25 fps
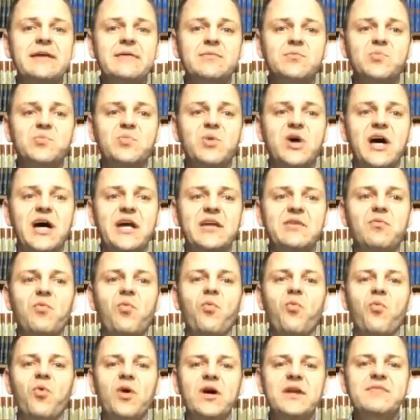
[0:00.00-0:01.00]
But
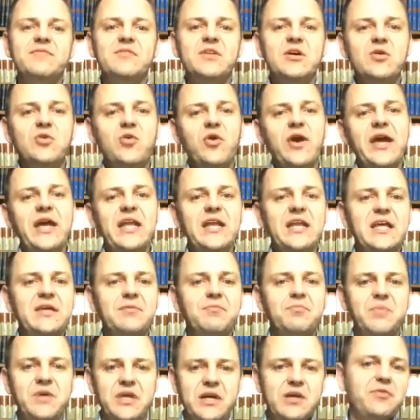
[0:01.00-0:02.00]
one of the great
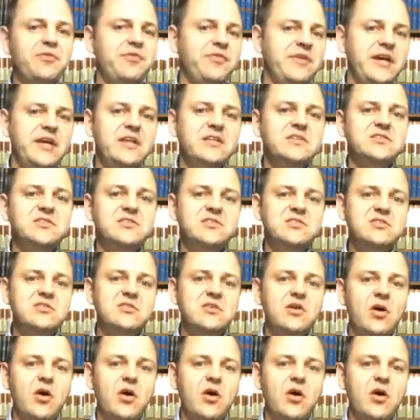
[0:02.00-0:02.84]
benefits